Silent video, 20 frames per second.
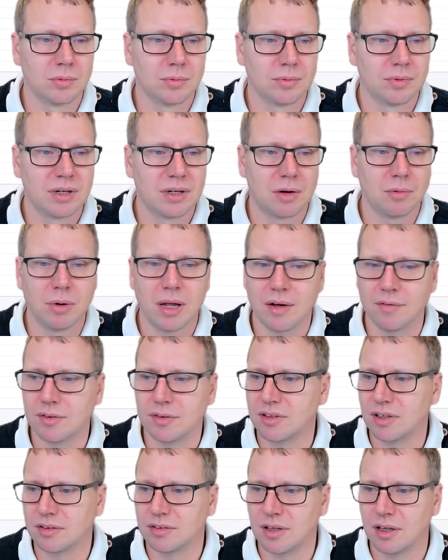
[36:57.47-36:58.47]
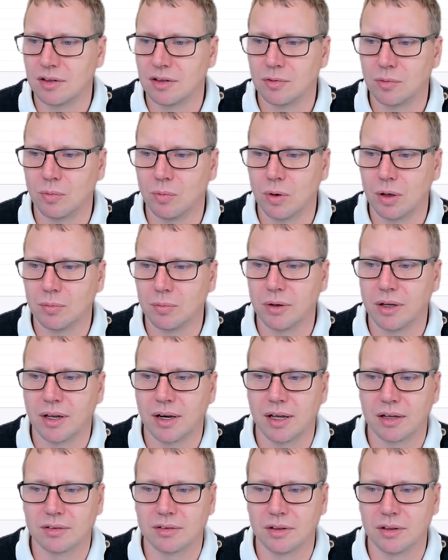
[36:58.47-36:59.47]
now we have a test case. What we can
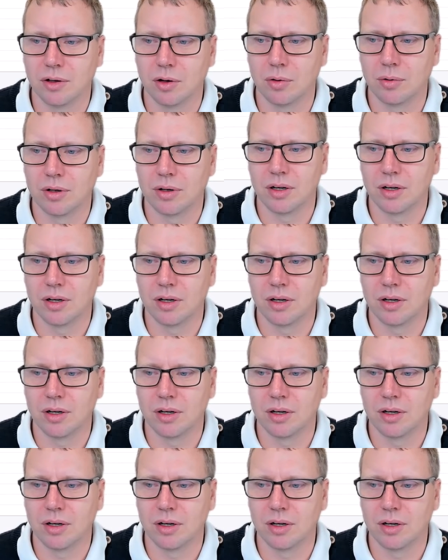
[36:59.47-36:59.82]
actually go in here,